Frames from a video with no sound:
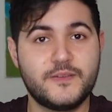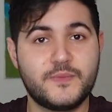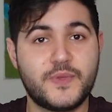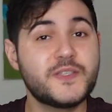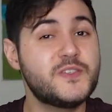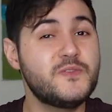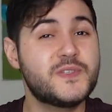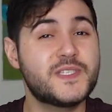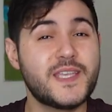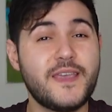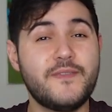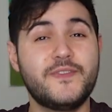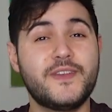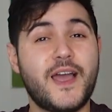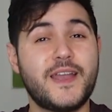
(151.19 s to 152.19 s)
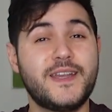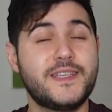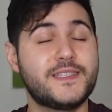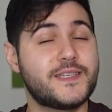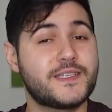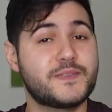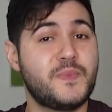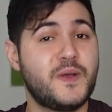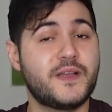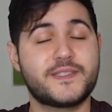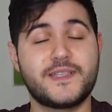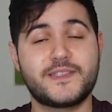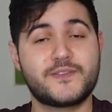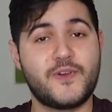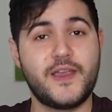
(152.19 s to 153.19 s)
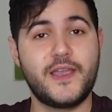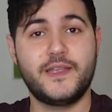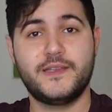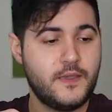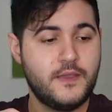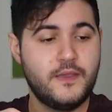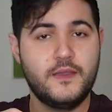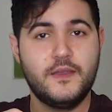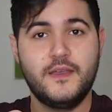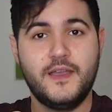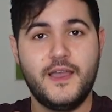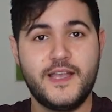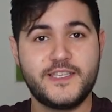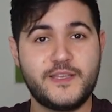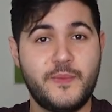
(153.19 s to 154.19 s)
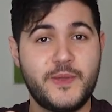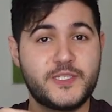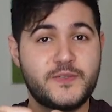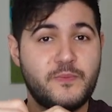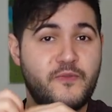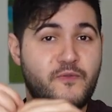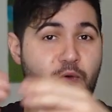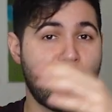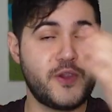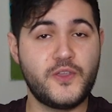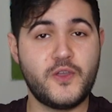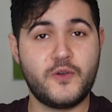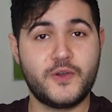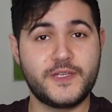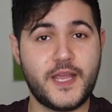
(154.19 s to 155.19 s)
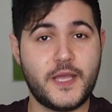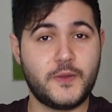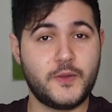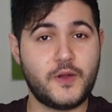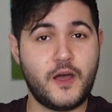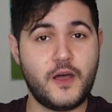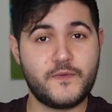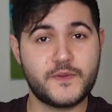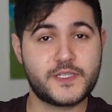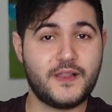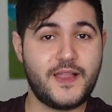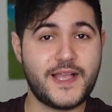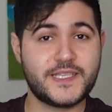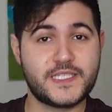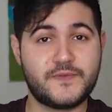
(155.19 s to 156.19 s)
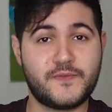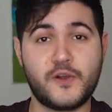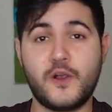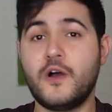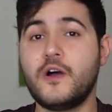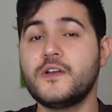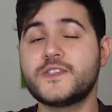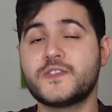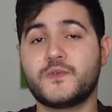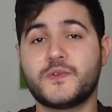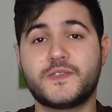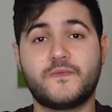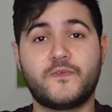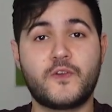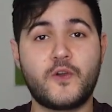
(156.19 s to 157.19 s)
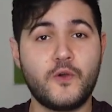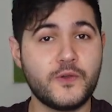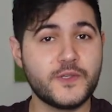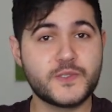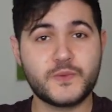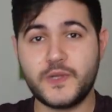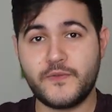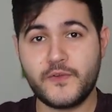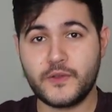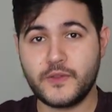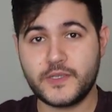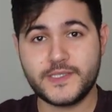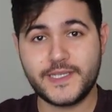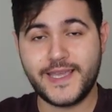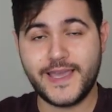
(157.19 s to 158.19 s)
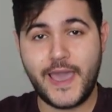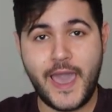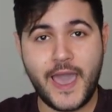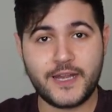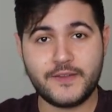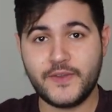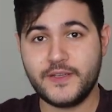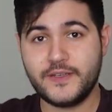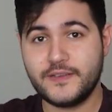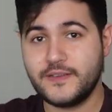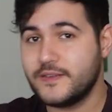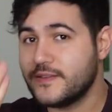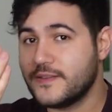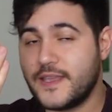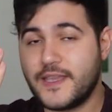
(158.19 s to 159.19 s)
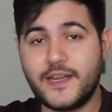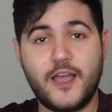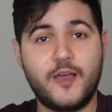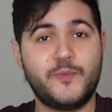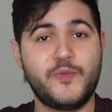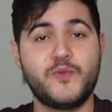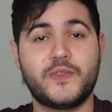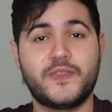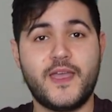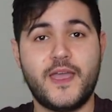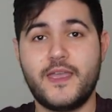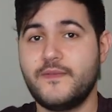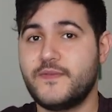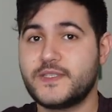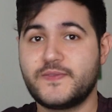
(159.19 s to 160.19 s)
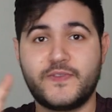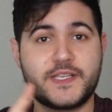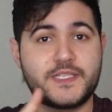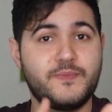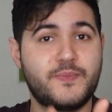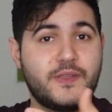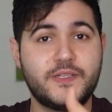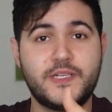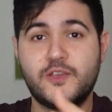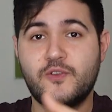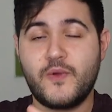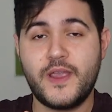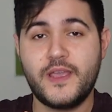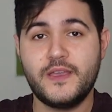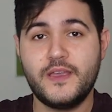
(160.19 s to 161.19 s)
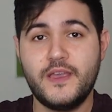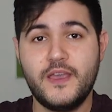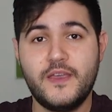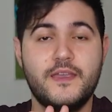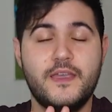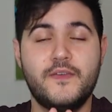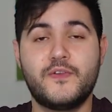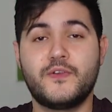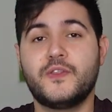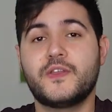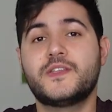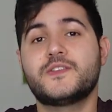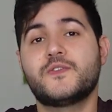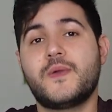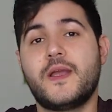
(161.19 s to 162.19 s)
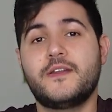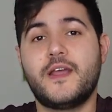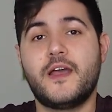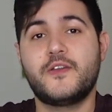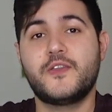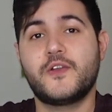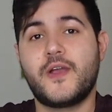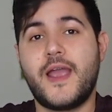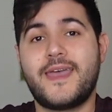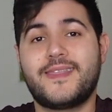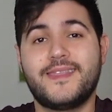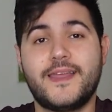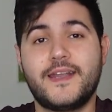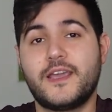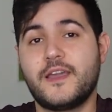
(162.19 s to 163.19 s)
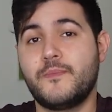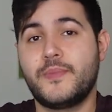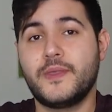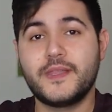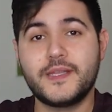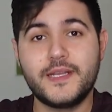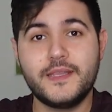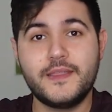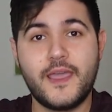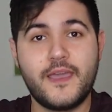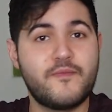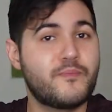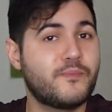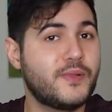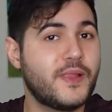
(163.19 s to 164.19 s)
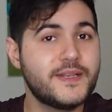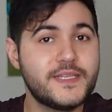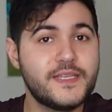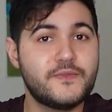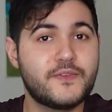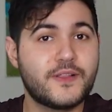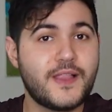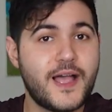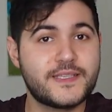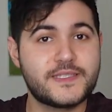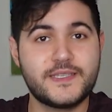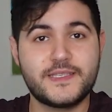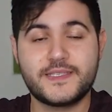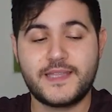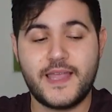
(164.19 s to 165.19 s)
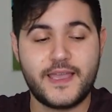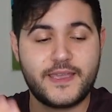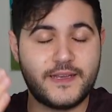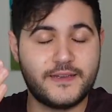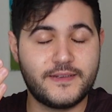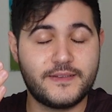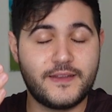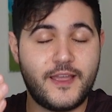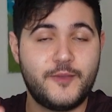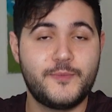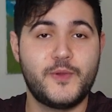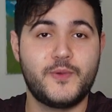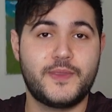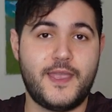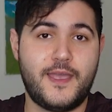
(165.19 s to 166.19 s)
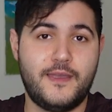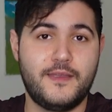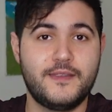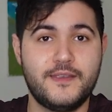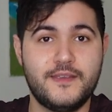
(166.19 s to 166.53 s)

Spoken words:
Plus you save 96 bucks, that's great. As I mentioned before, Yoga Download offers classes for all sorts of goals, whatever you're looking to get out of it, they can help you with that. If it's flexibility, great. If you're looking to round out your athletic ability, they have plenty of classes that can help you with that.